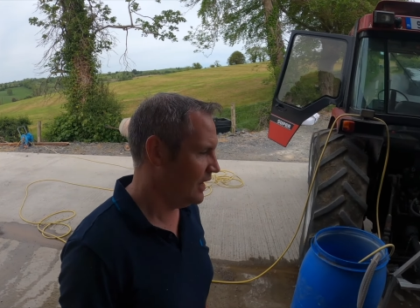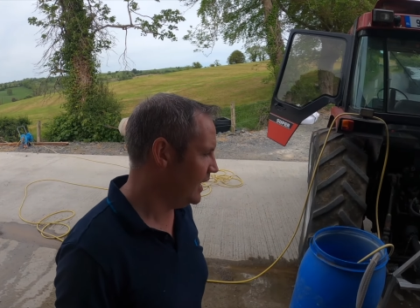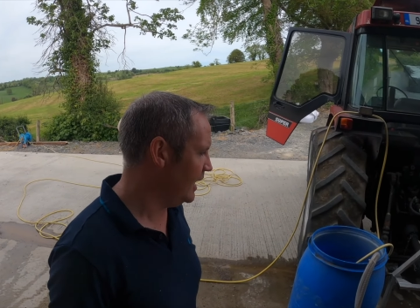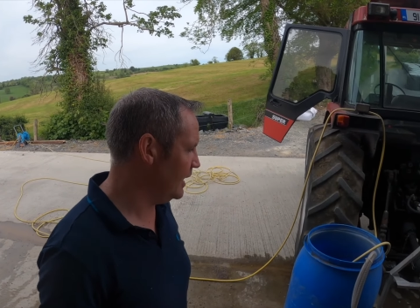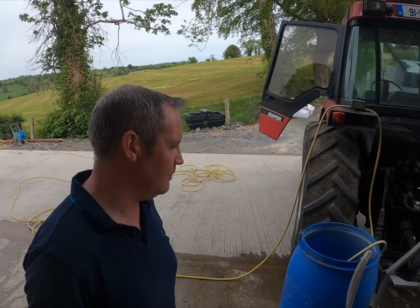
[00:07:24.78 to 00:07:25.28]

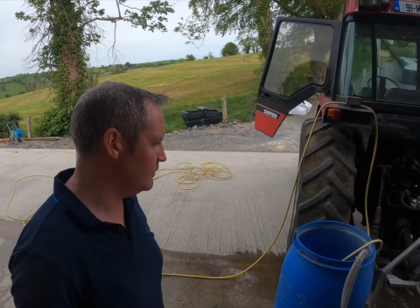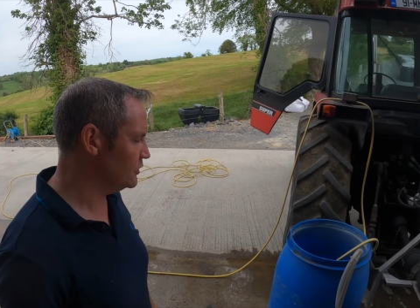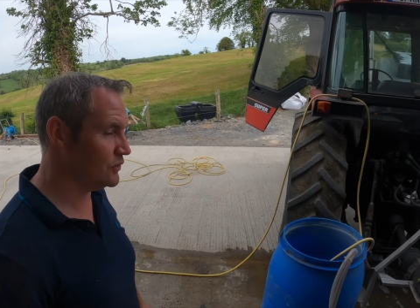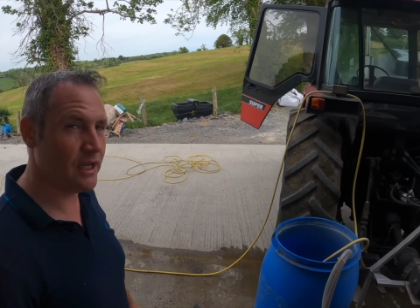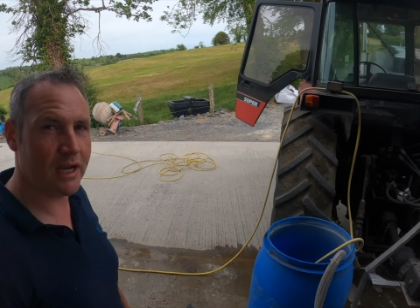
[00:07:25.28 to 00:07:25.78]

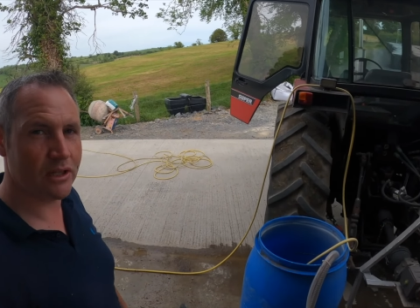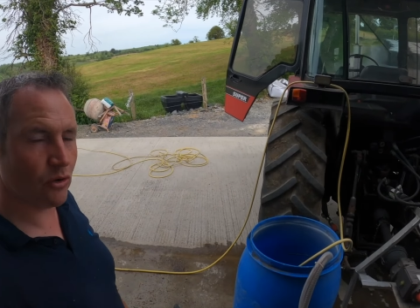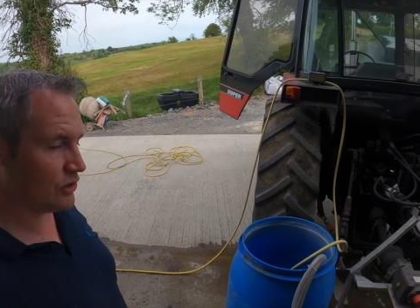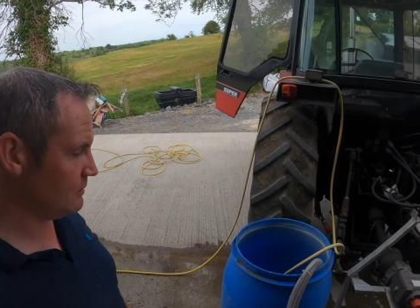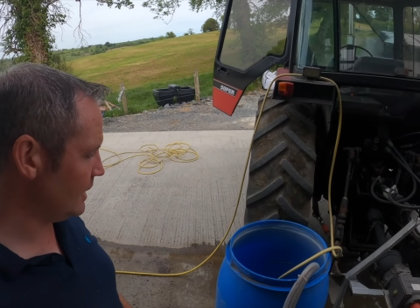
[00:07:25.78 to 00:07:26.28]
So it's taken
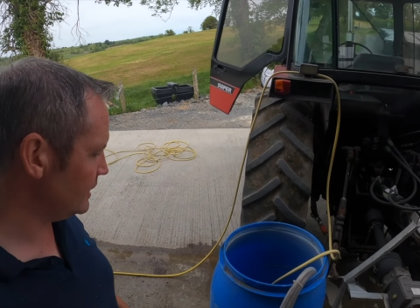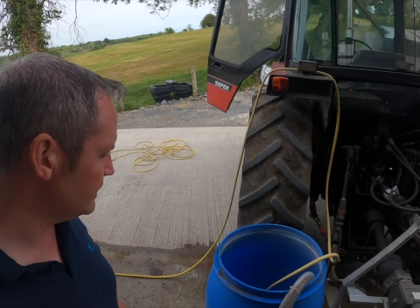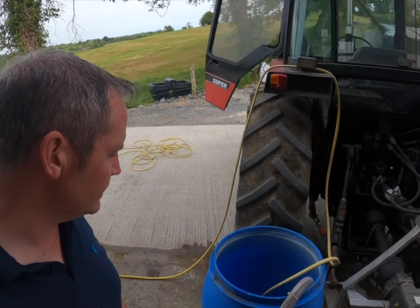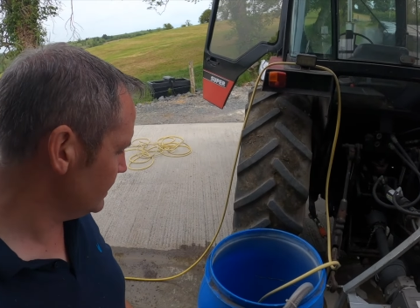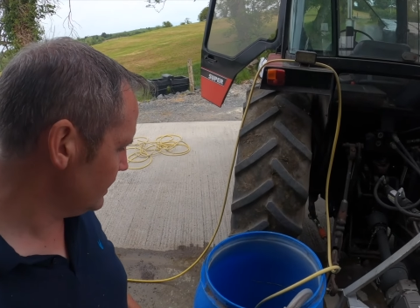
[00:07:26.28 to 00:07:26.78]
30
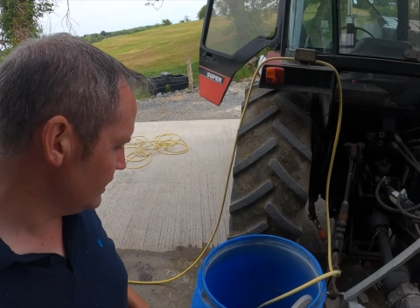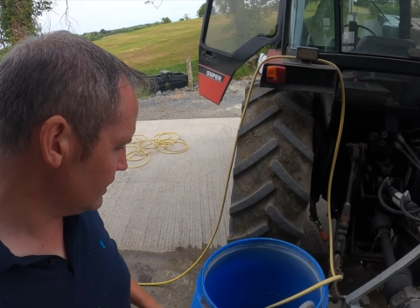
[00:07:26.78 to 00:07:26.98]
minutes